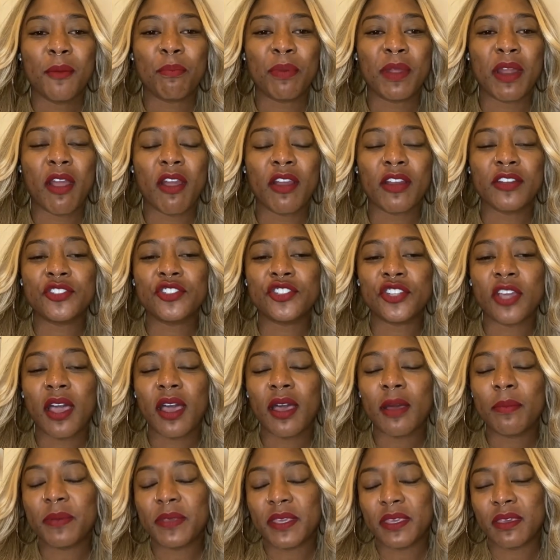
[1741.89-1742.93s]
But our
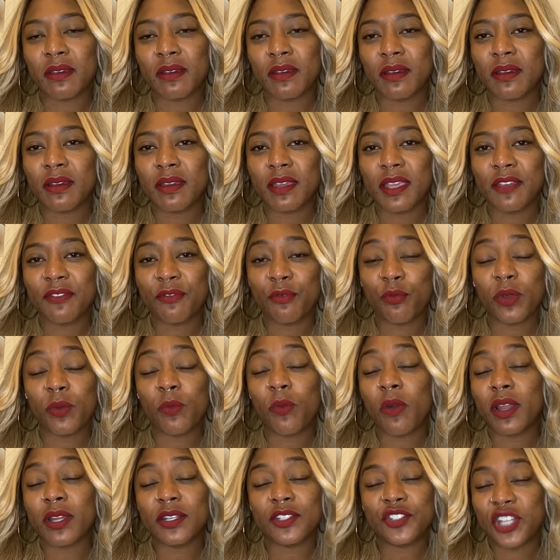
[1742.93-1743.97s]
job here, if we
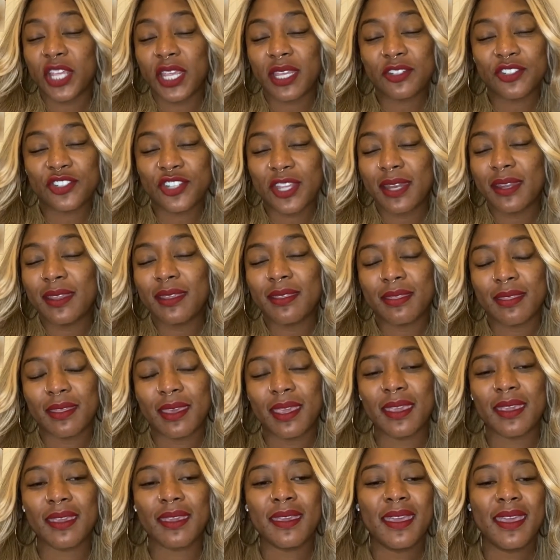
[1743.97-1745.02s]
want to change
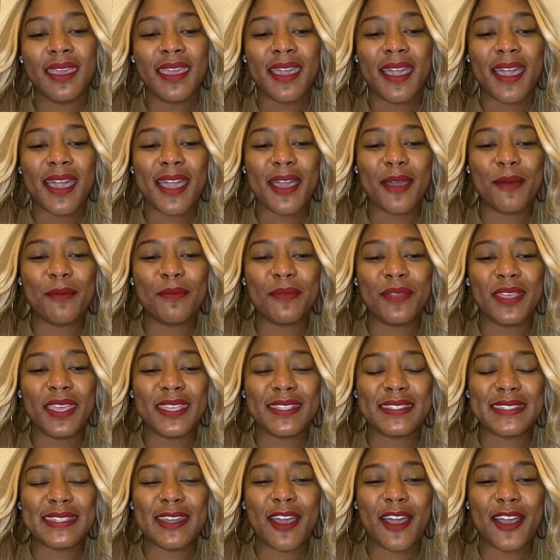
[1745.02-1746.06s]
anything, um,
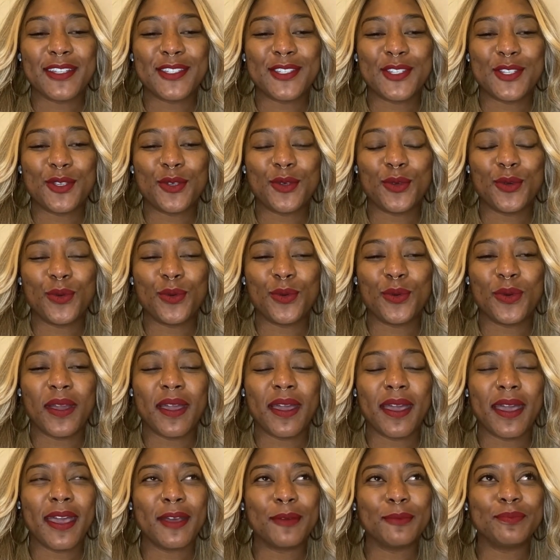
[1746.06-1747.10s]
is not to
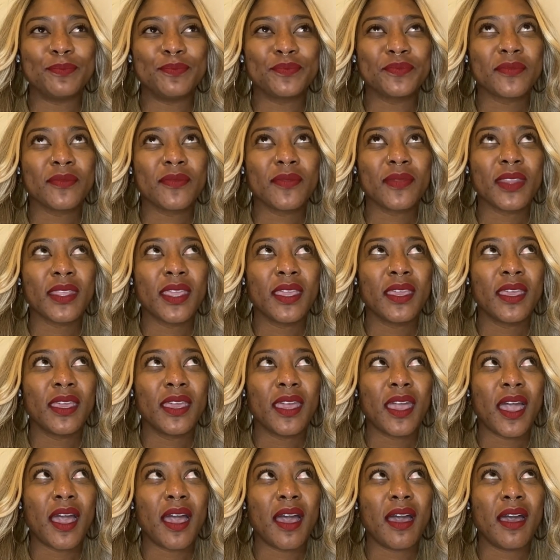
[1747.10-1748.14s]
um,
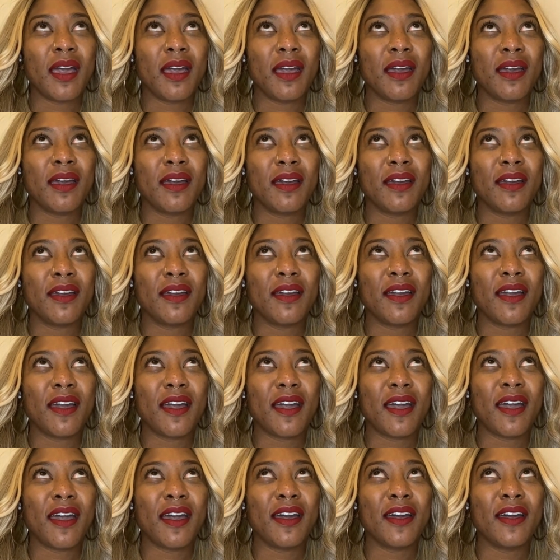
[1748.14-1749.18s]
uh,
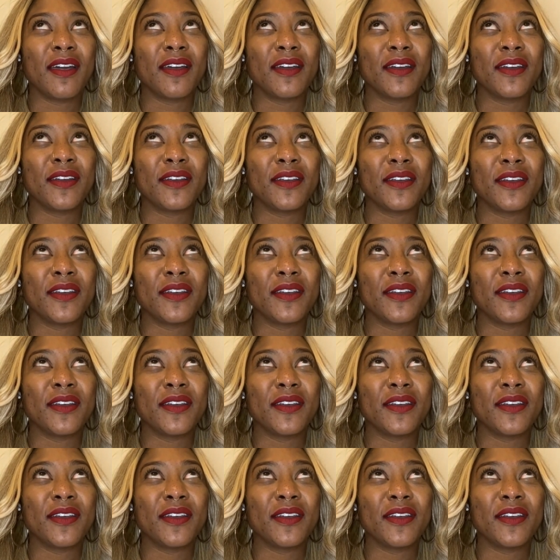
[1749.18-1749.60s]
uh,